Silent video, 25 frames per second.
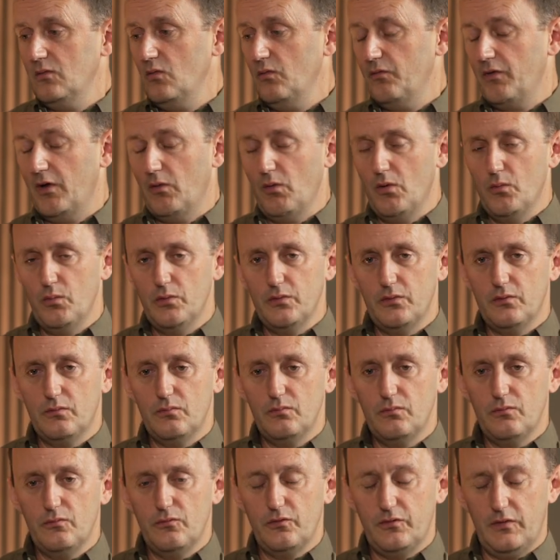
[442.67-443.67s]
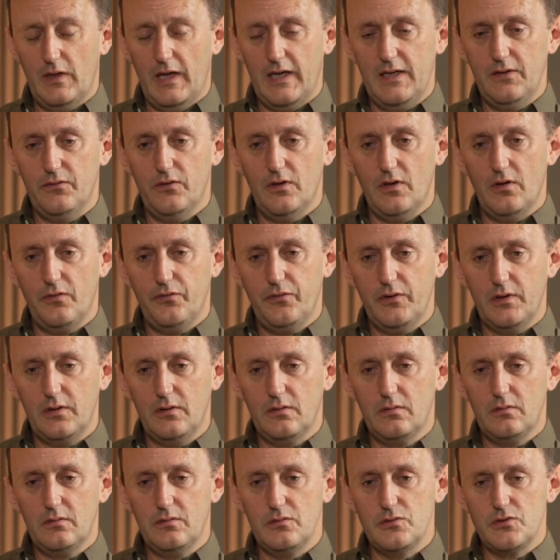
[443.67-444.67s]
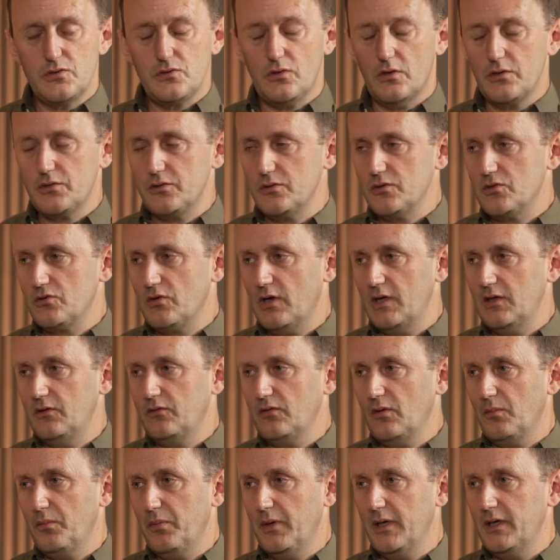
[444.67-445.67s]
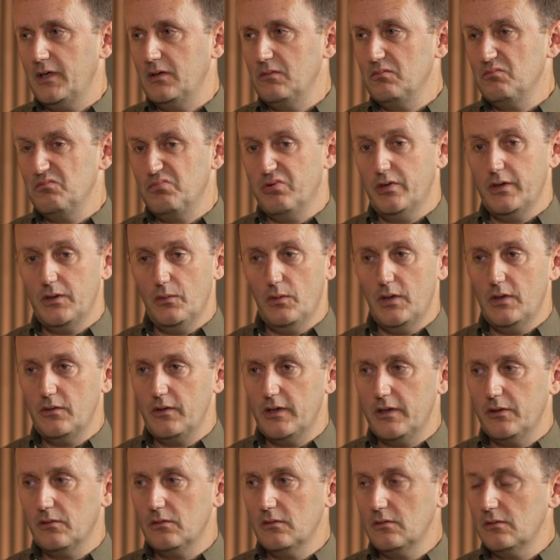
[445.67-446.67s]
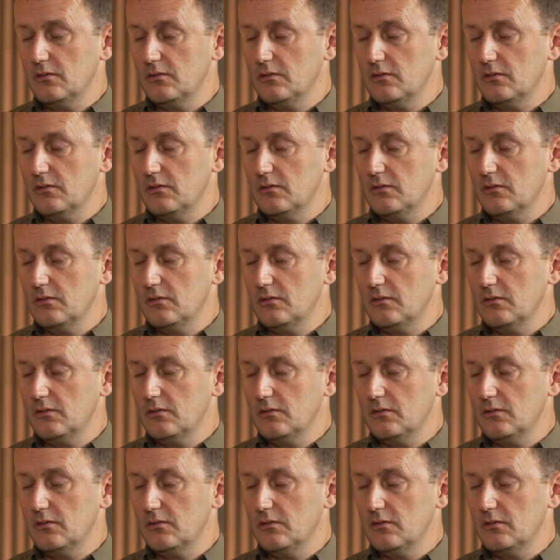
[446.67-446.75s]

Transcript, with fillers: although I would say that I think construction trades are paid pretty well now.